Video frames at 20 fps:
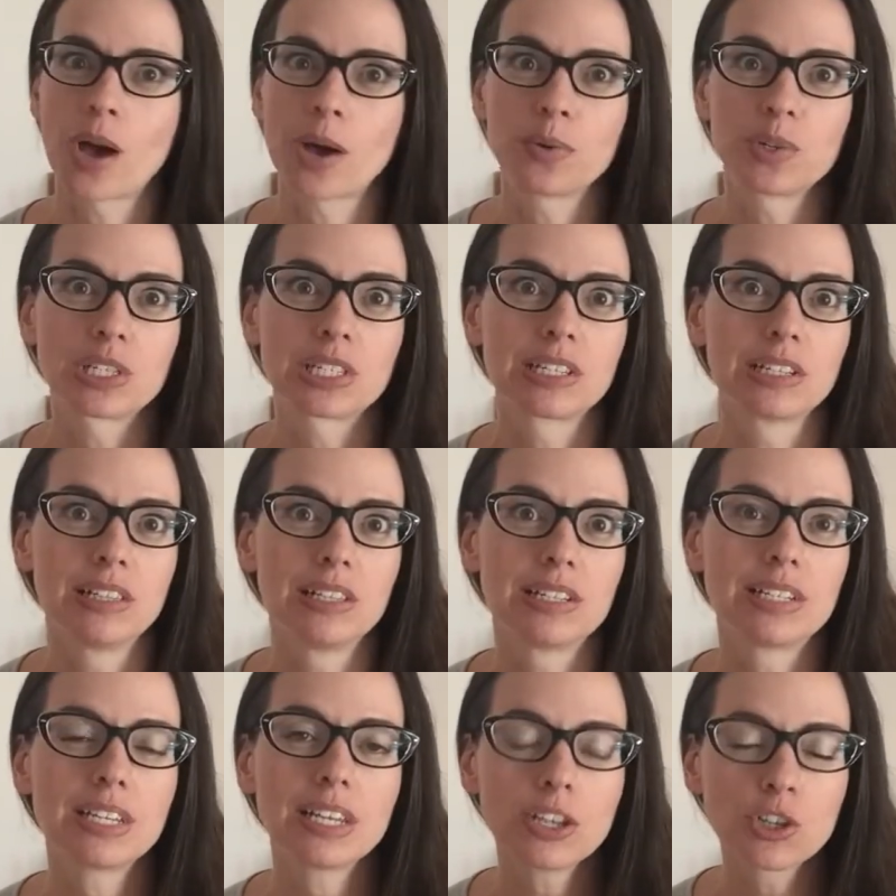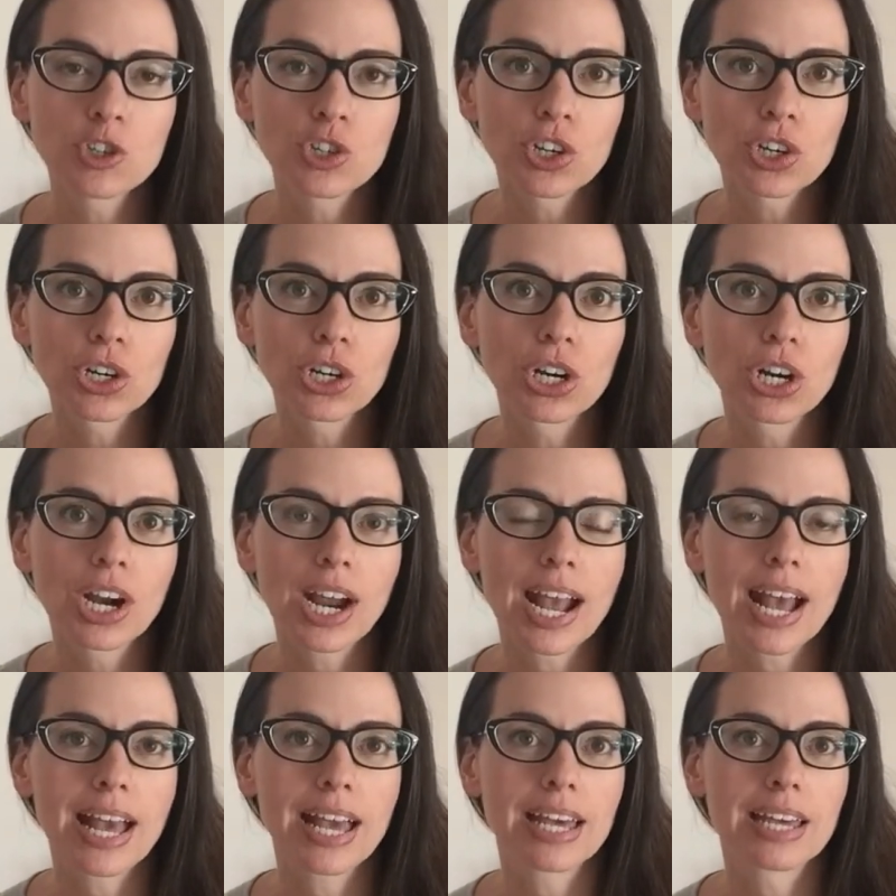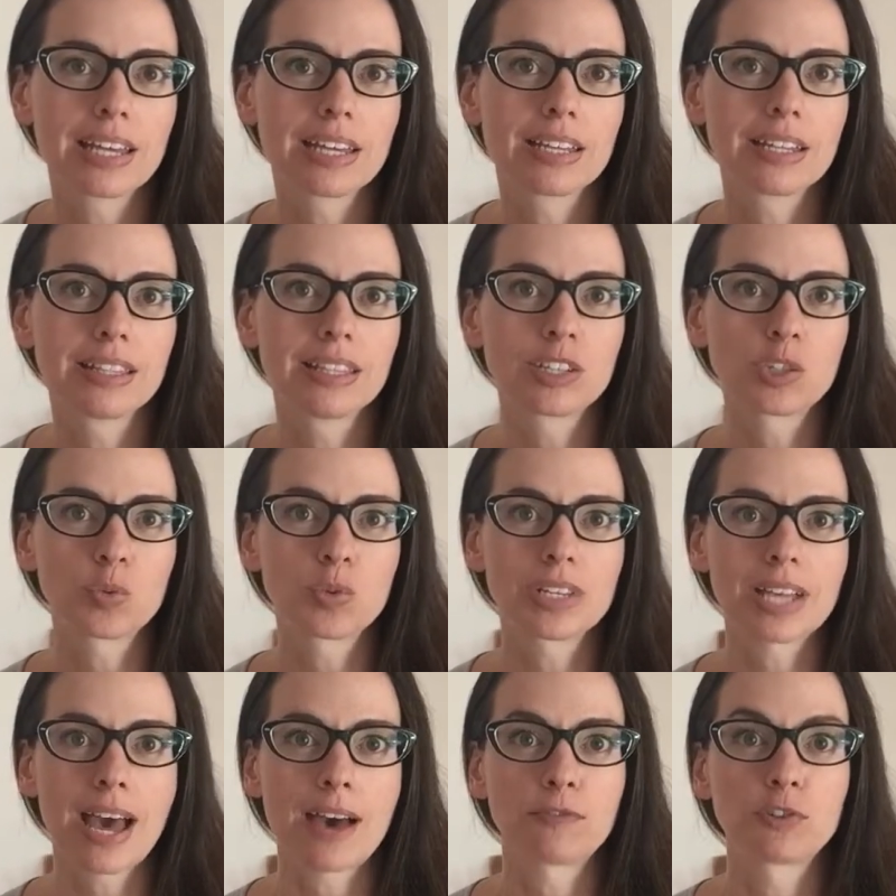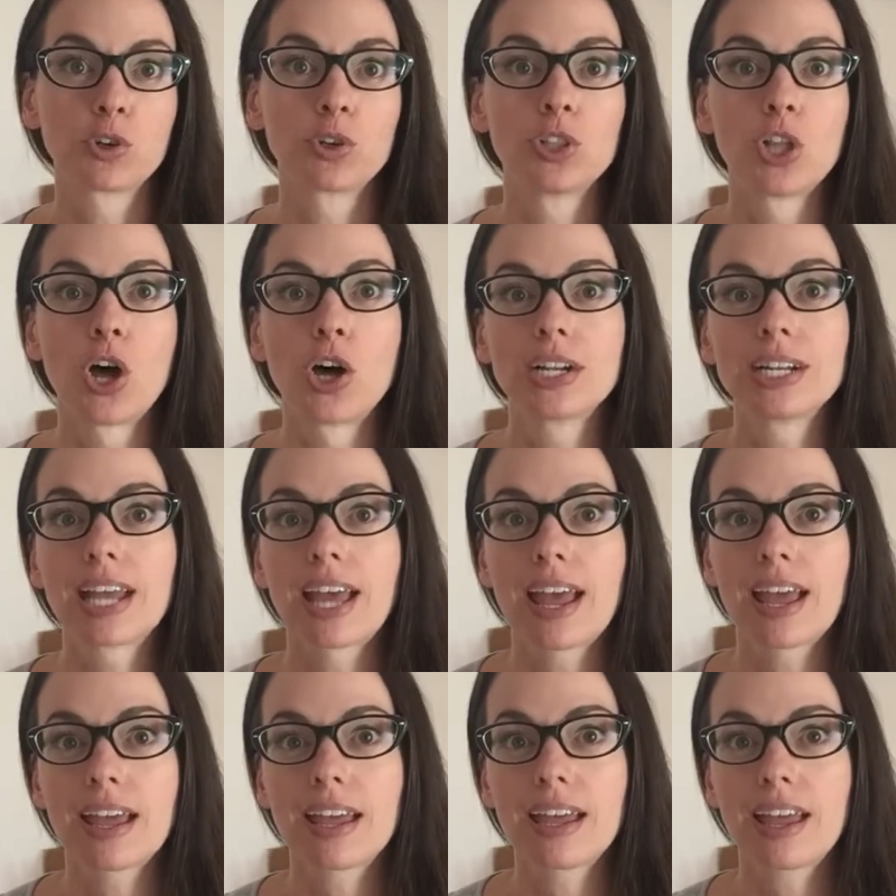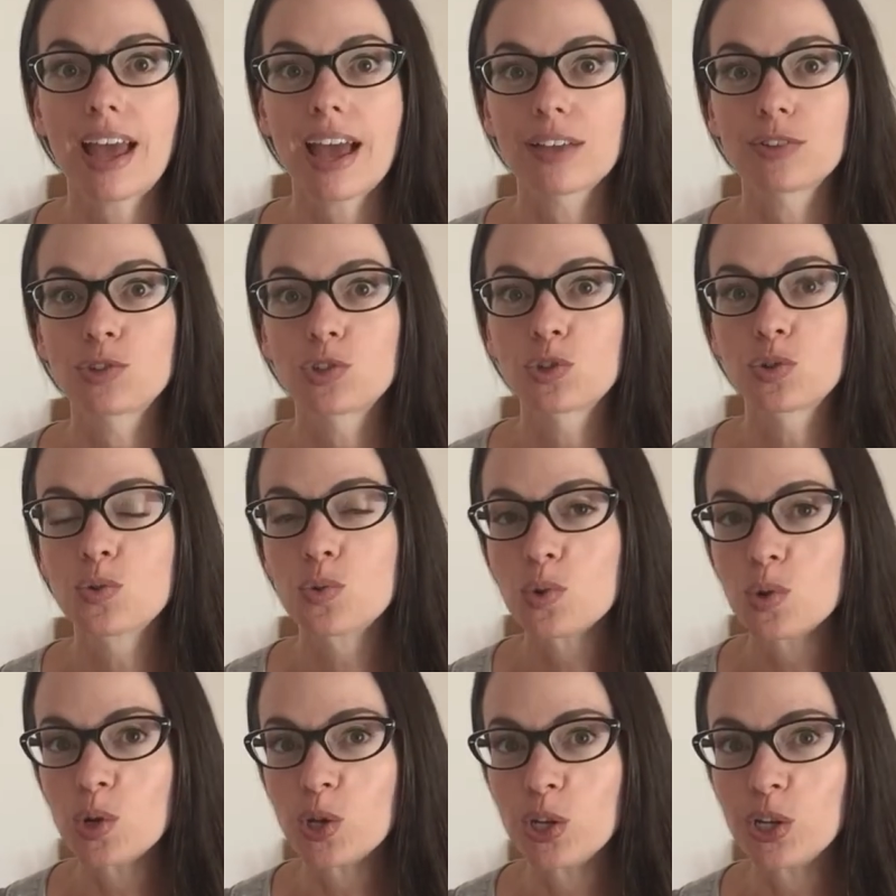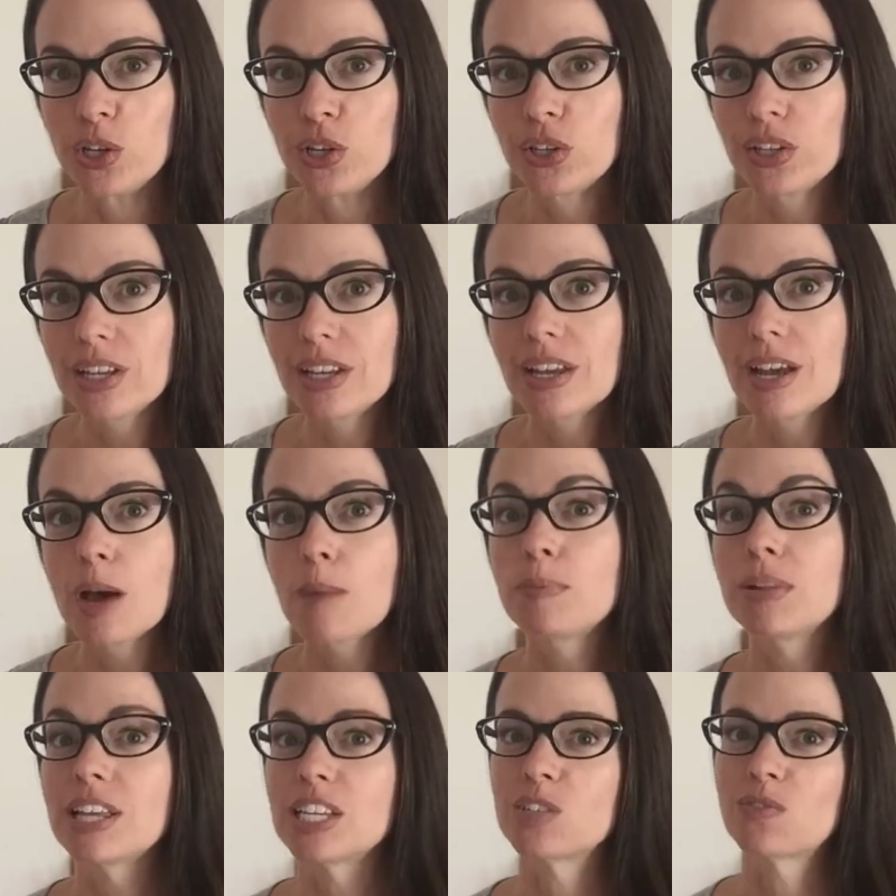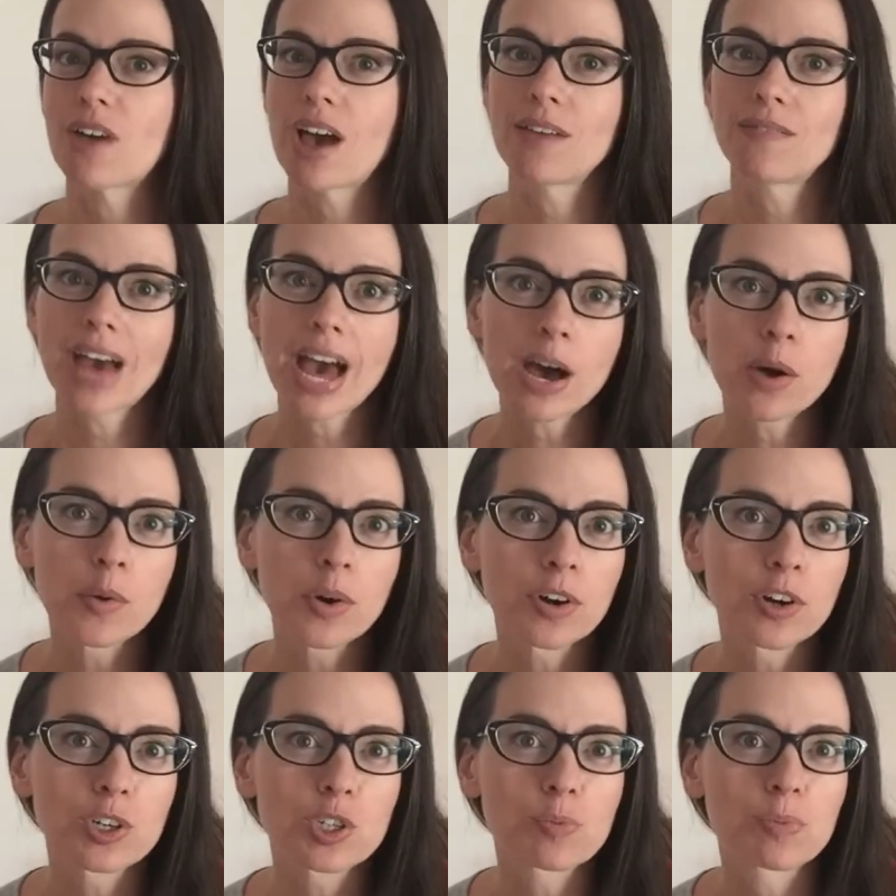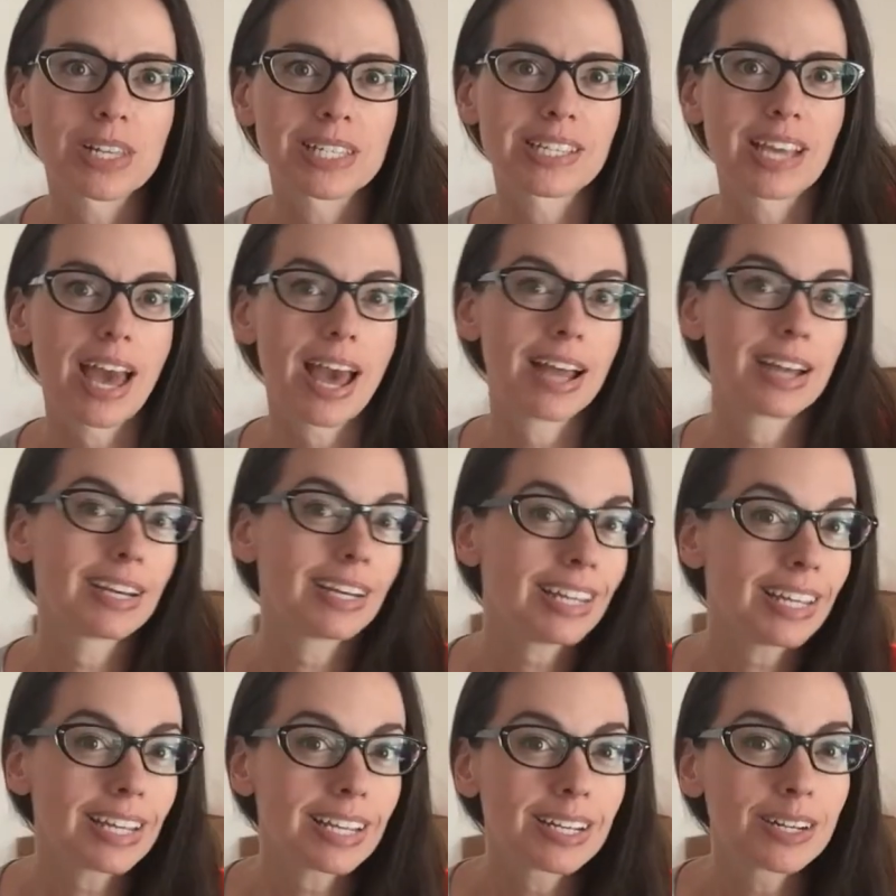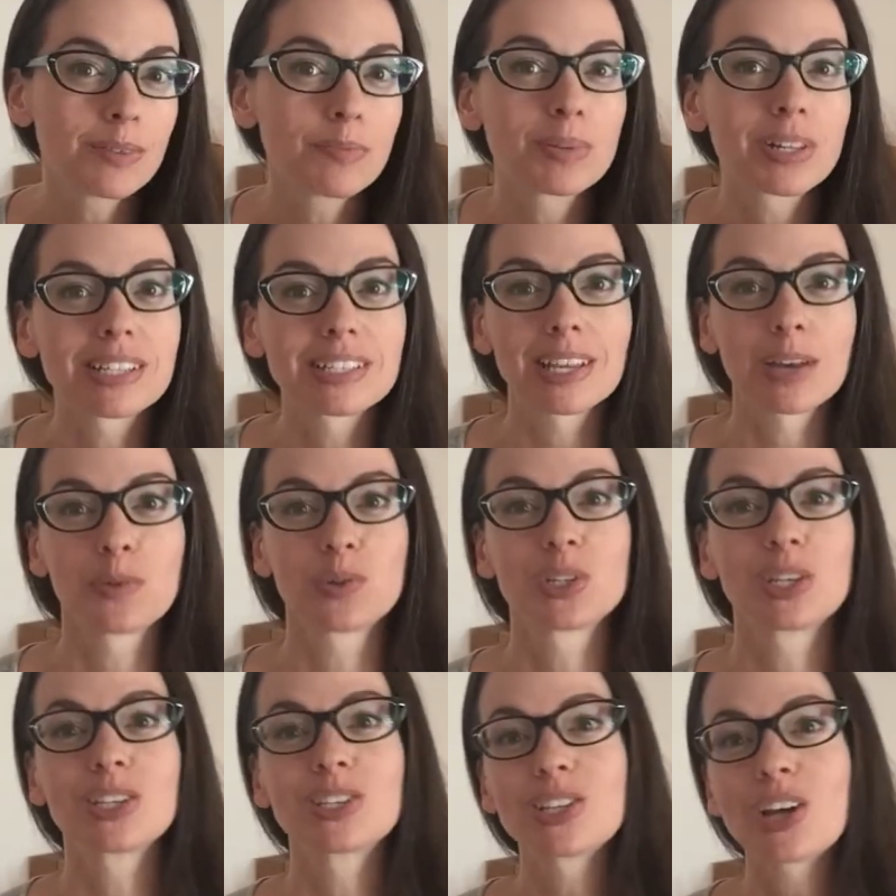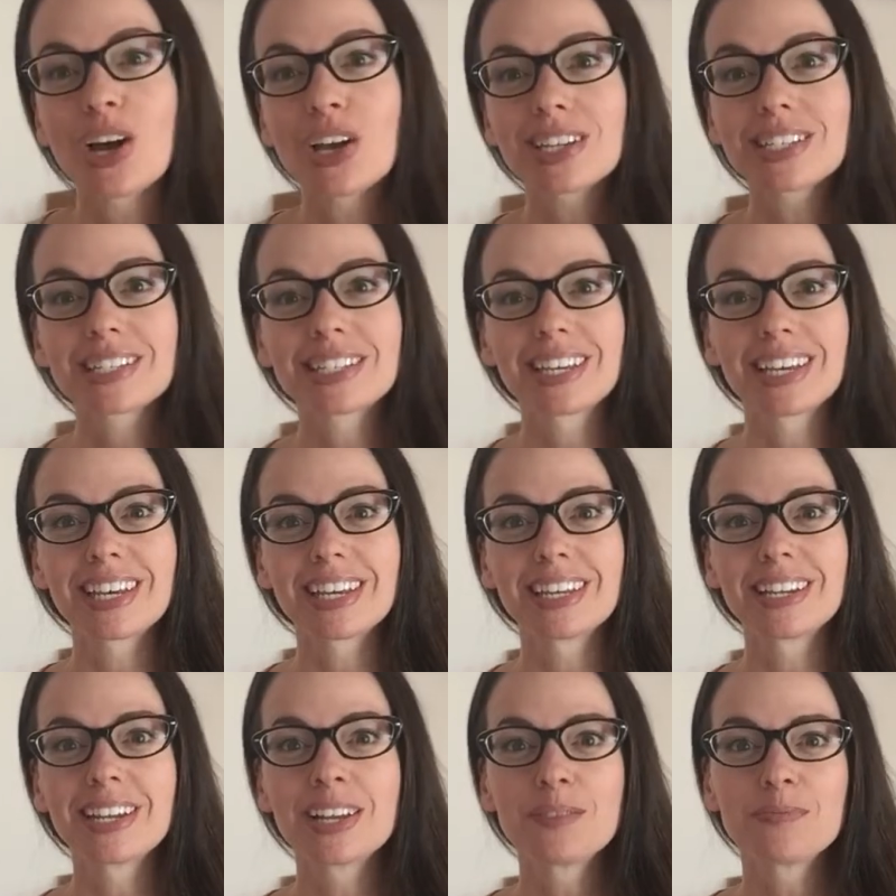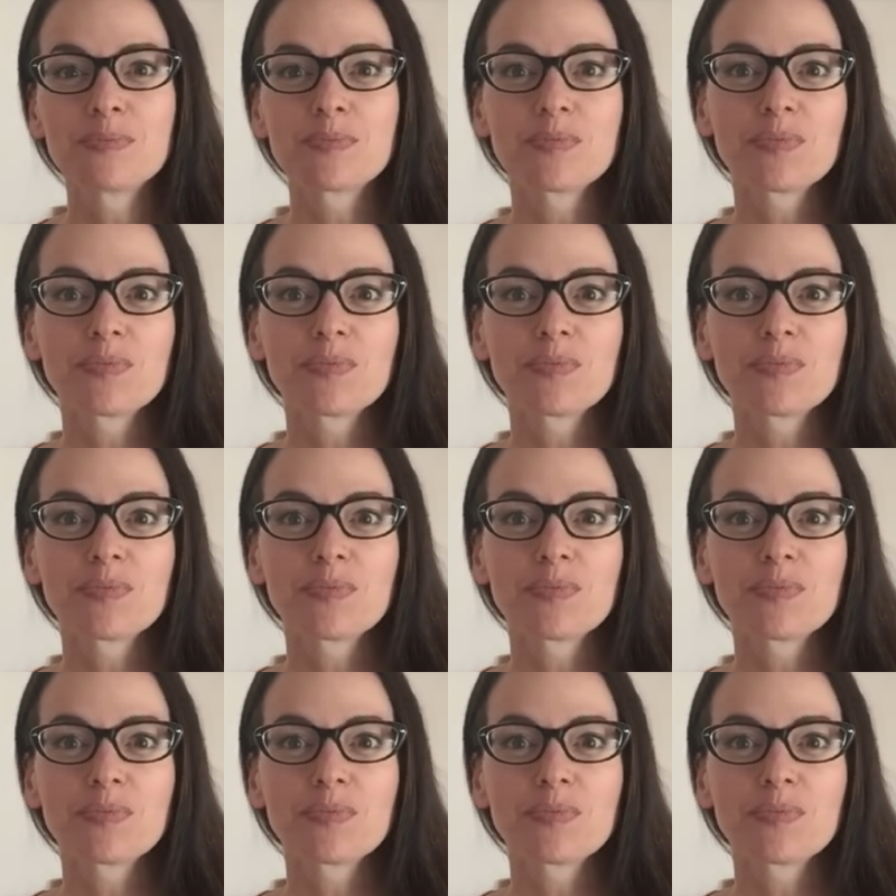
I was still a teacher, and this was after a long day at school, plus five hours, plus I hadn't eaten, plus I was exhausted.